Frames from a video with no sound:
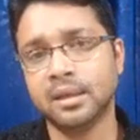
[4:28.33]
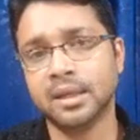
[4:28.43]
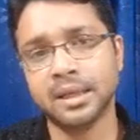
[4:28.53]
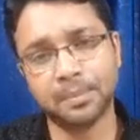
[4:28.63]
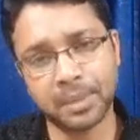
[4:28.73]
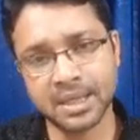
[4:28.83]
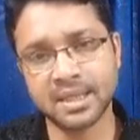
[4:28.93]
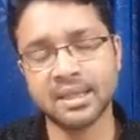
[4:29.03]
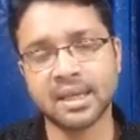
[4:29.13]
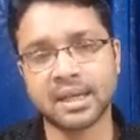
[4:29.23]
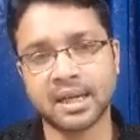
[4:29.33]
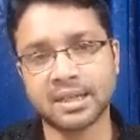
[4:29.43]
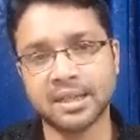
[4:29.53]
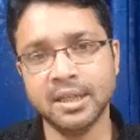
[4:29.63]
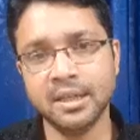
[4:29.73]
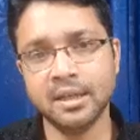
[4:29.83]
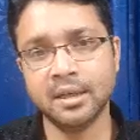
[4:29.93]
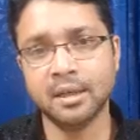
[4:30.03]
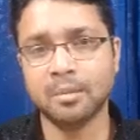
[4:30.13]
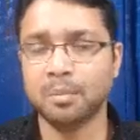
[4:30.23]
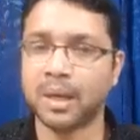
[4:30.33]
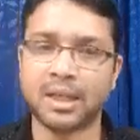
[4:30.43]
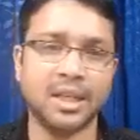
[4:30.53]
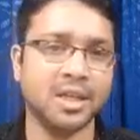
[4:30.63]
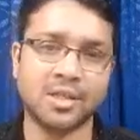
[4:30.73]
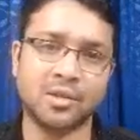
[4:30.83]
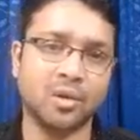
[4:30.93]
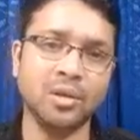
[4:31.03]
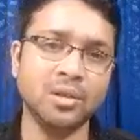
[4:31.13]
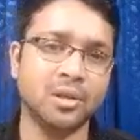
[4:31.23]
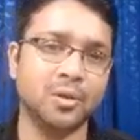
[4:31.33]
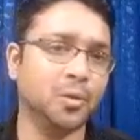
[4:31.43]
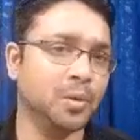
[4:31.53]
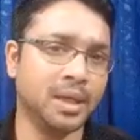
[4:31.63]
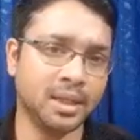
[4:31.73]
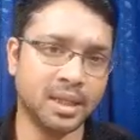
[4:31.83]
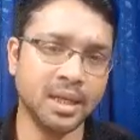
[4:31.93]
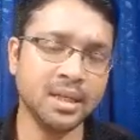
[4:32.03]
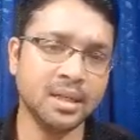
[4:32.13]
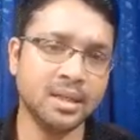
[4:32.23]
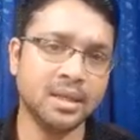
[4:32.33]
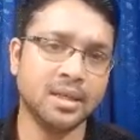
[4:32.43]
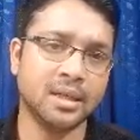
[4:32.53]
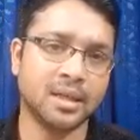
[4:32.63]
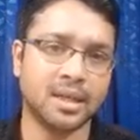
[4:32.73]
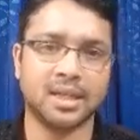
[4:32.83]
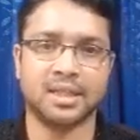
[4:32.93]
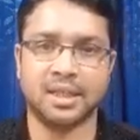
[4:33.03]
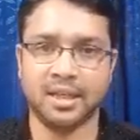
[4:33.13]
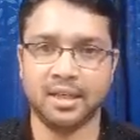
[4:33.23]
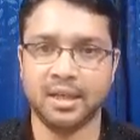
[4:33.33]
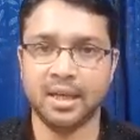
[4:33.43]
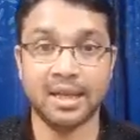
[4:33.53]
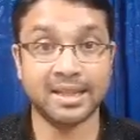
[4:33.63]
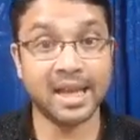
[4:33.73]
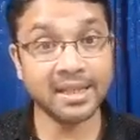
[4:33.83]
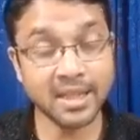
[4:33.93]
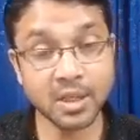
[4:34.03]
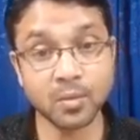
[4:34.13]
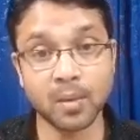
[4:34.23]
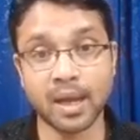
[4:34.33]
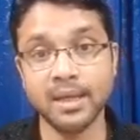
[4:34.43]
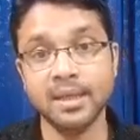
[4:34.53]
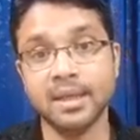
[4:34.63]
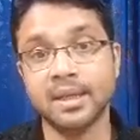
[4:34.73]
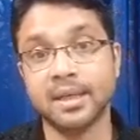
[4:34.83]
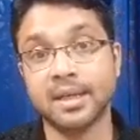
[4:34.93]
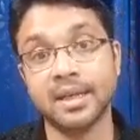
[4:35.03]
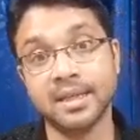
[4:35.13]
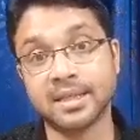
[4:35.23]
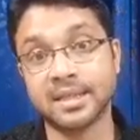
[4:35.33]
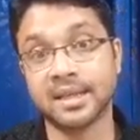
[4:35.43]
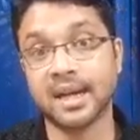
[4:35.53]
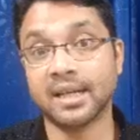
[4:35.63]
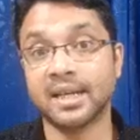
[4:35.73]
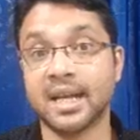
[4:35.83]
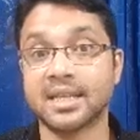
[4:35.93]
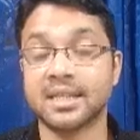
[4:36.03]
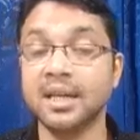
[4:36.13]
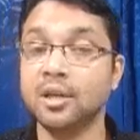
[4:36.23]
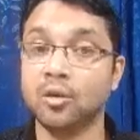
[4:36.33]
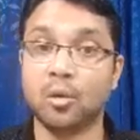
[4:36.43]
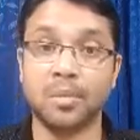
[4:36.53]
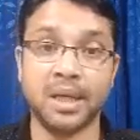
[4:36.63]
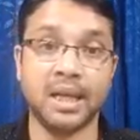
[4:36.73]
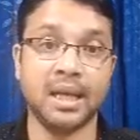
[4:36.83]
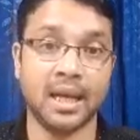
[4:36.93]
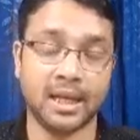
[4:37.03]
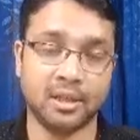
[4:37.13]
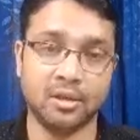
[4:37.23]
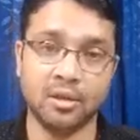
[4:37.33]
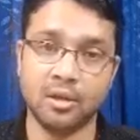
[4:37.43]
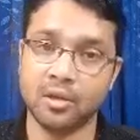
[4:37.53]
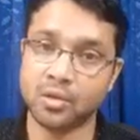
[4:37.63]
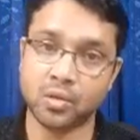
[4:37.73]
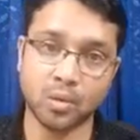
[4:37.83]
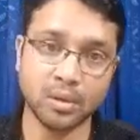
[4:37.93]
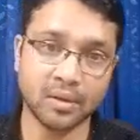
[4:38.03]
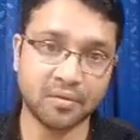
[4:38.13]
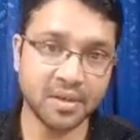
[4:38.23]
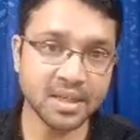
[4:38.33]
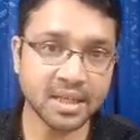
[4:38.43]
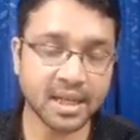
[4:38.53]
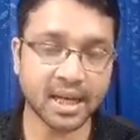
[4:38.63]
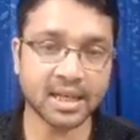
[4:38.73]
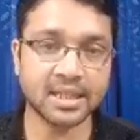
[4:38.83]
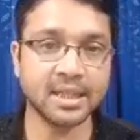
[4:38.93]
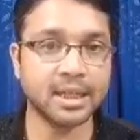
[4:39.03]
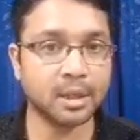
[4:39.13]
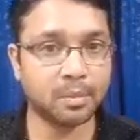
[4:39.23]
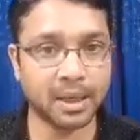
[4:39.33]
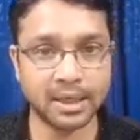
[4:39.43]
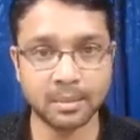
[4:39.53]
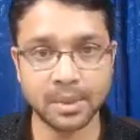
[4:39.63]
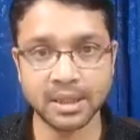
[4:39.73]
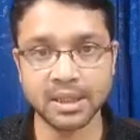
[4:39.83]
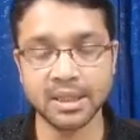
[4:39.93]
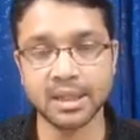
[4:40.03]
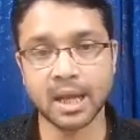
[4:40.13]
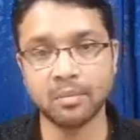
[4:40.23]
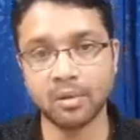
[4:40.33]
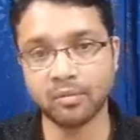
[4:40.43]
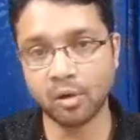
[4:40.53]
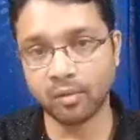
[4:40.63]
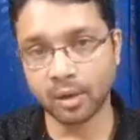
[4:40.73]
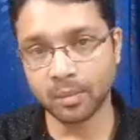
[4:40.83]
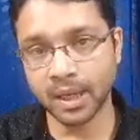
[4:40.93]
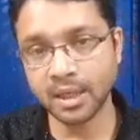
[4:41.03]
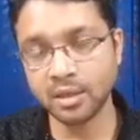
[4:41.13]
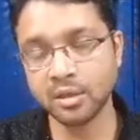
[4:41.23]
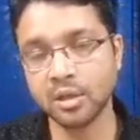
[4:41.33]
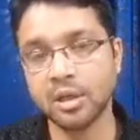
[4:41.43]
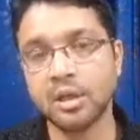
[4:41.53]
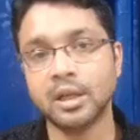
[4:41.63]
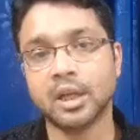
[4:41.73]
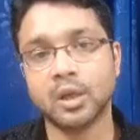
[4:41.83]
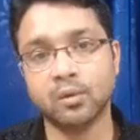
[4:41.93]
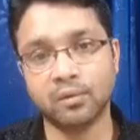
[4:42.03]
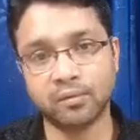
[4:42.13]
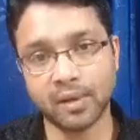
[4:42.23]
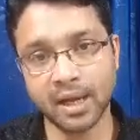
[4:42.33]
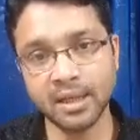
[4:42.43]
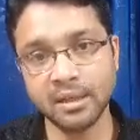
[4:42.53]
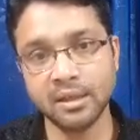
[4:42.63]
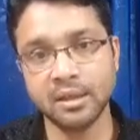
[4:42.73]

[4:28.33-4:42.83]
represent the country, but he is not ruling the country. That is why he is regarded as the nominal head. So the first character in a parliamentary type of government, you will find